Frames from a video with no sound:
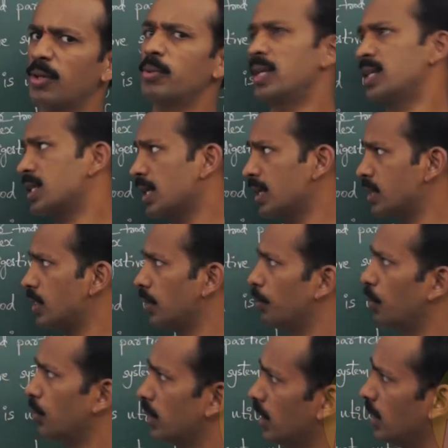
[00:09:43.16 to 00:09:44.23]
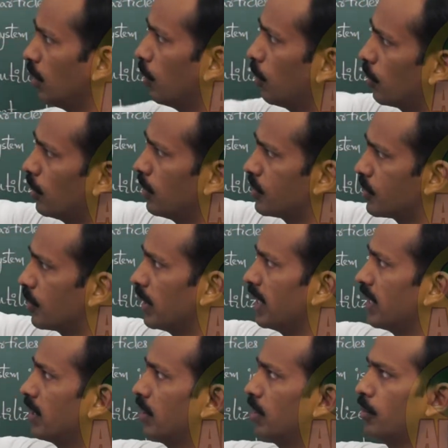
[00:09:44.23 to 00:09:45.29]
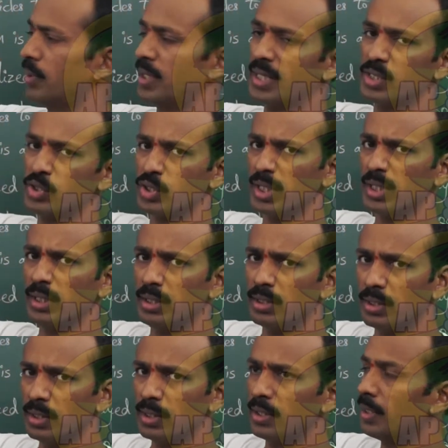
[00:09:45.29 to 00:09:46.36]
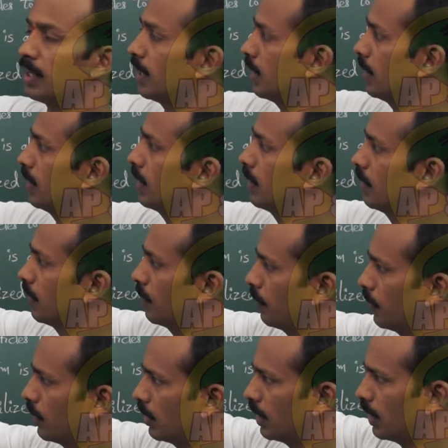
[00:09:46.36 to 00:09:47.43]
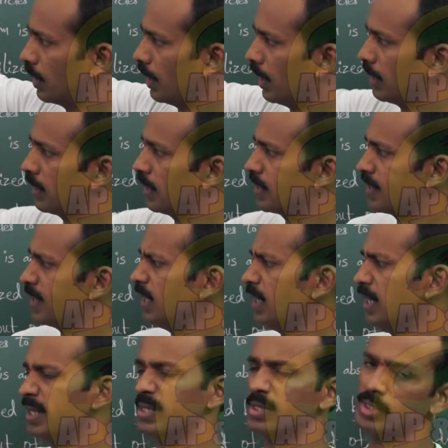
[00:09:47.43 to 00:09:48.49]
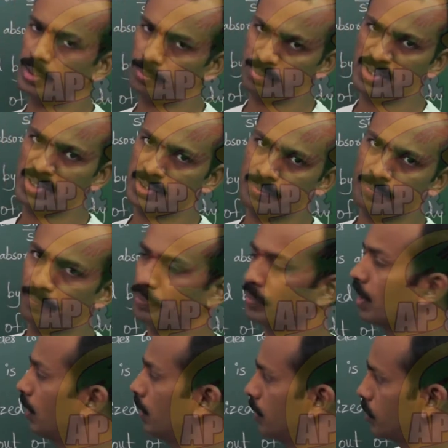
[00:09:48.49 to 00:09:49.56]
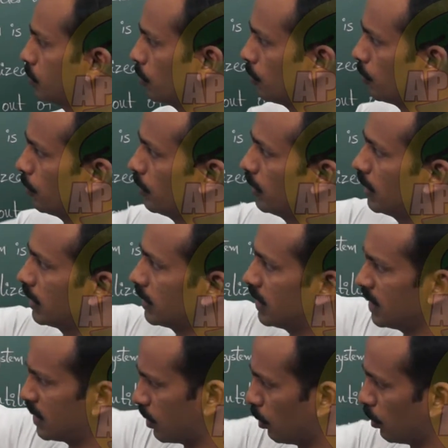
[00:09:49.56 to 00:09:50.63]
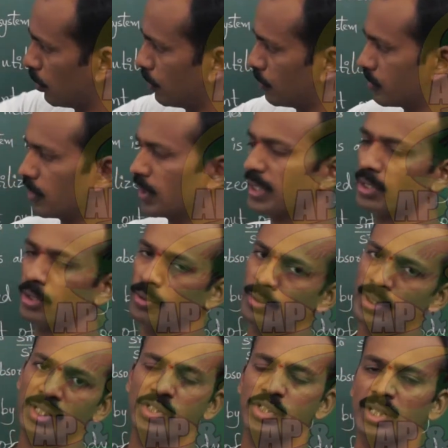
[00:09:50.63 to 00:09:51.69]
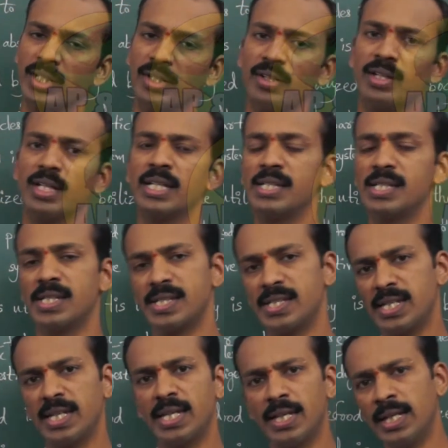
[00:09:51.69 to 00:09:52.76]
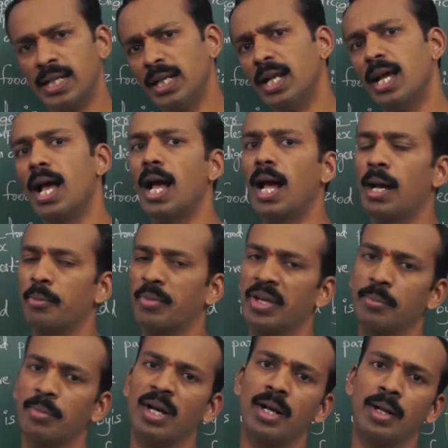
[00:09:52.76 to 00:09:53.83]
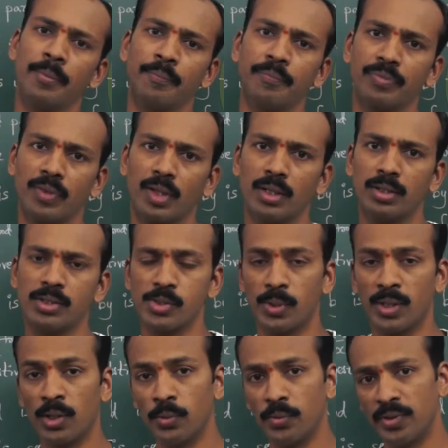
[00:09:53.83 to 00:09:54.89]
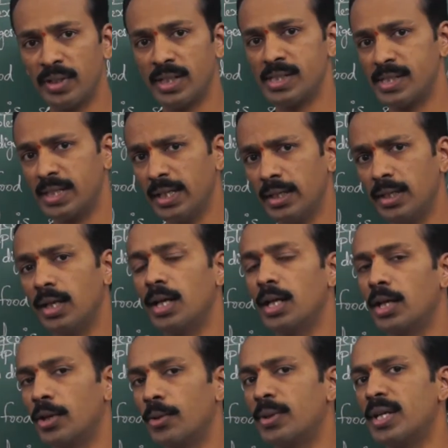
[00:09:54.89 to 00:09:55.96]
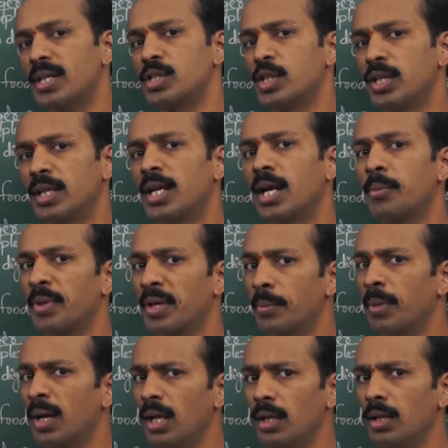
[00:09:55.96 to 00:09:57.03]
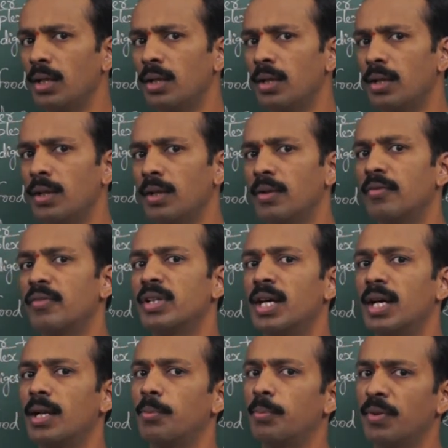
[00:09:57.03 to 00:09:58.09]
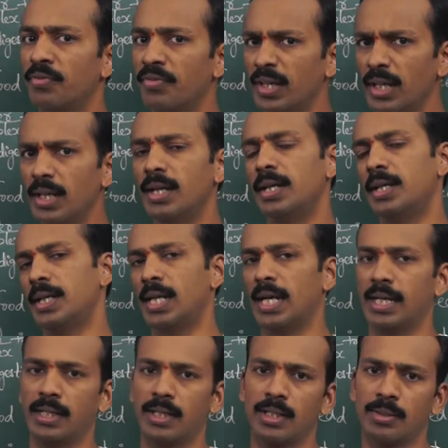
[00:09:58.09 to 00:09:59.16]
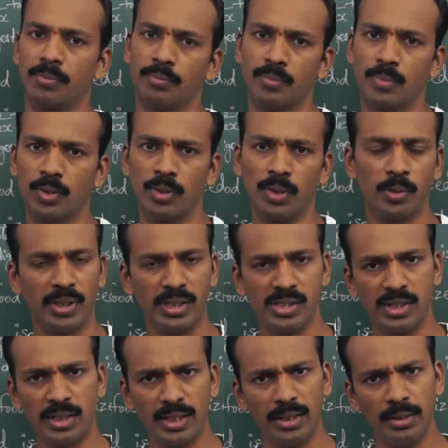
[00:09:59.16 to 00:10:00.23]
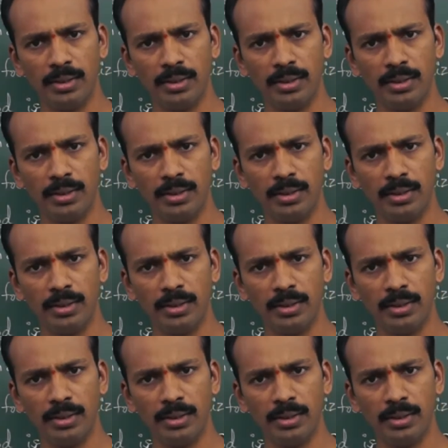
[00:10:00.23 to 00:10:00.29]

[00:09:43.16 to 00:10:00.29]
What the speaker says: discussed about the Holozoic nutrition and its steps. So this Holozoic nutrition is seen in amoeba. So now we will see nutrition in amoeba with the help of a diagram. Okay children,